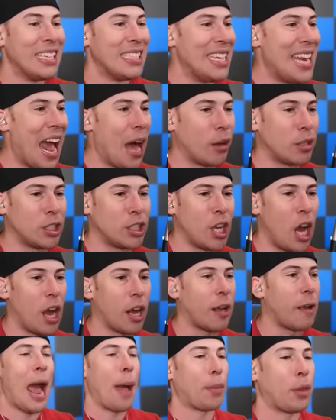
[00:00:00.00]
He's now
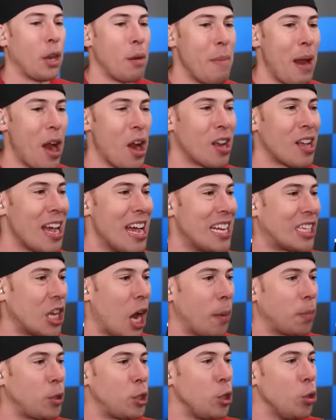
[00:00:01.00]
stuck. Captain America, it's
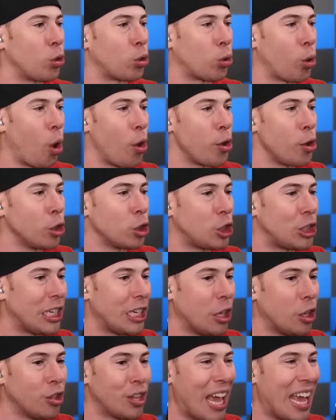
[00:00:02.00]
up to you. Throw your
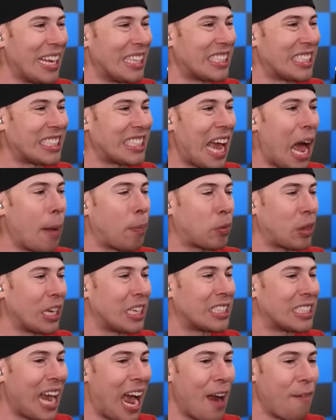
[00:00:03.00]
shield and stop
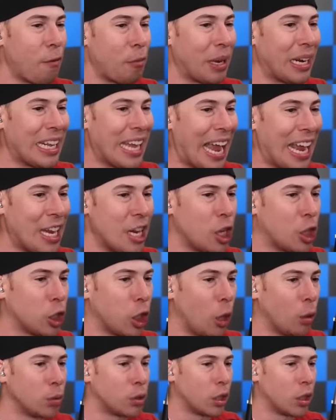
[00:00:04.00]
this guy from getting any
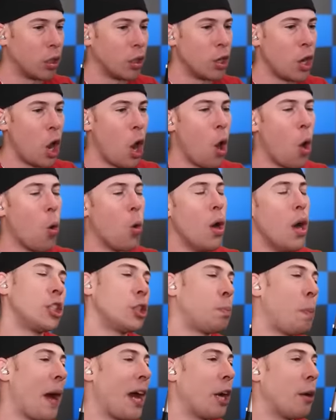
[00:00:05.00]
closer. No.
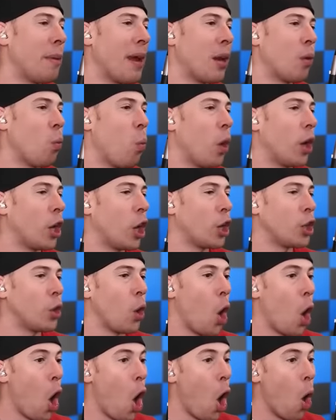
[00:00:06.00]
Spider-Man, what are you...
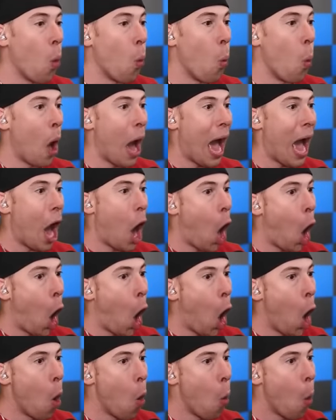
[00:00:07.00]
Oh, what?
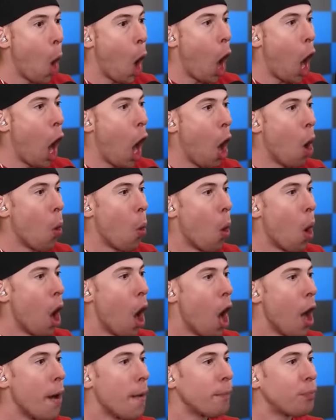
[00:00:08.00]
Oh, oh.
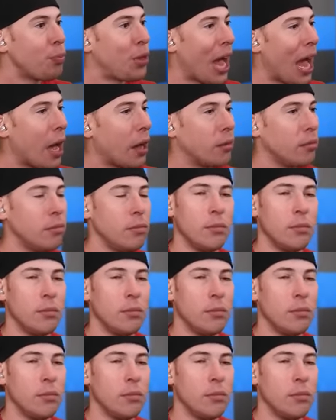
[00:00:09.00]
That...